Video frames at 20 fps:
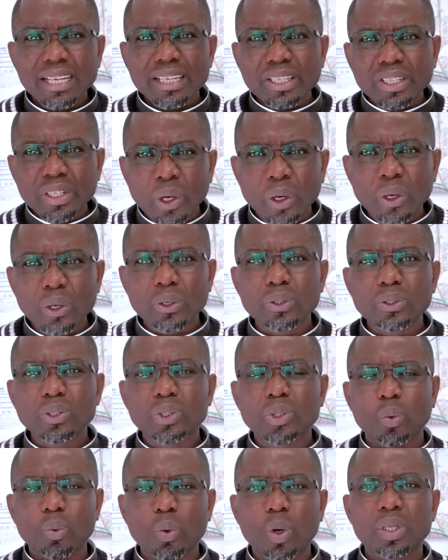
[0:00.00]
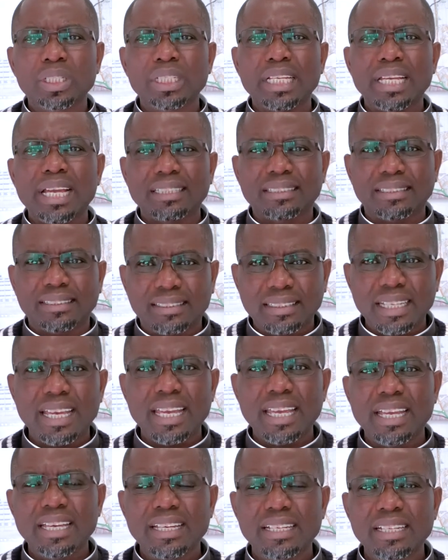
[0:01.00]
knows what they are
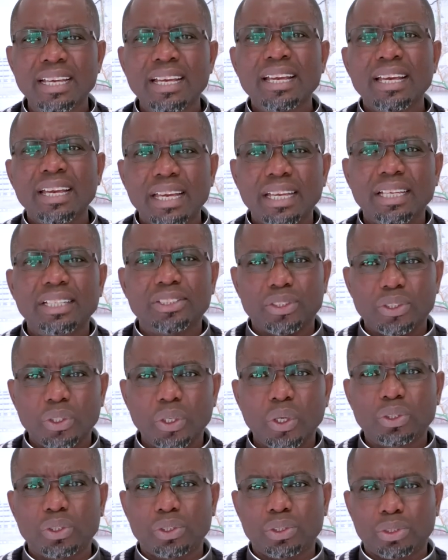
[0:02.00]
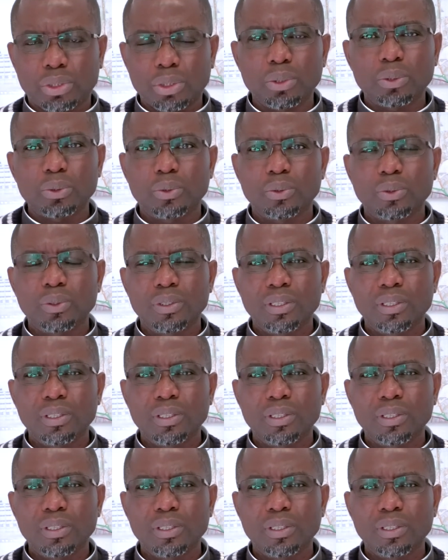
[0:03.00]
saying is not true,